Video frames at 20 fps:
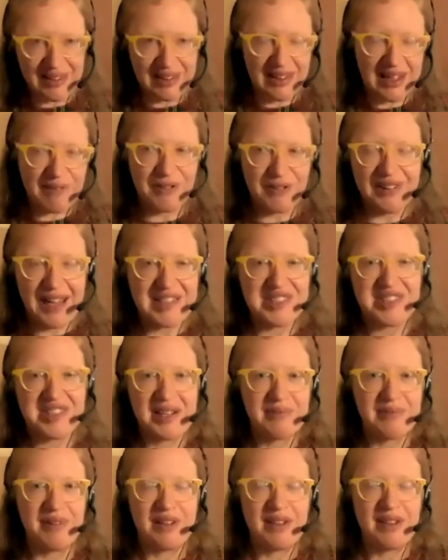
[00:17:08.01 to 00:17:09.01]
even less
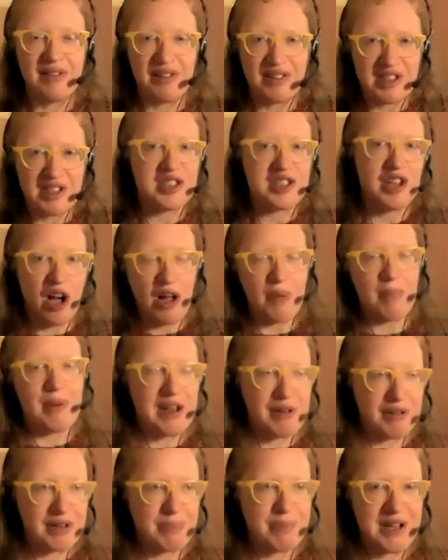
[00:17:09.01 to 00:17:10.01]
than, this is all
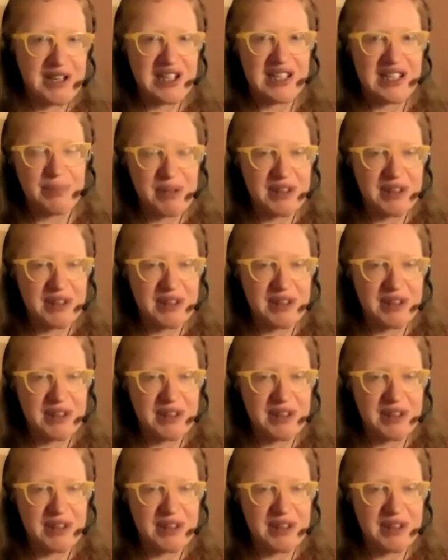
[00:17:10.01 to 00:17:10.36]
my own opinions,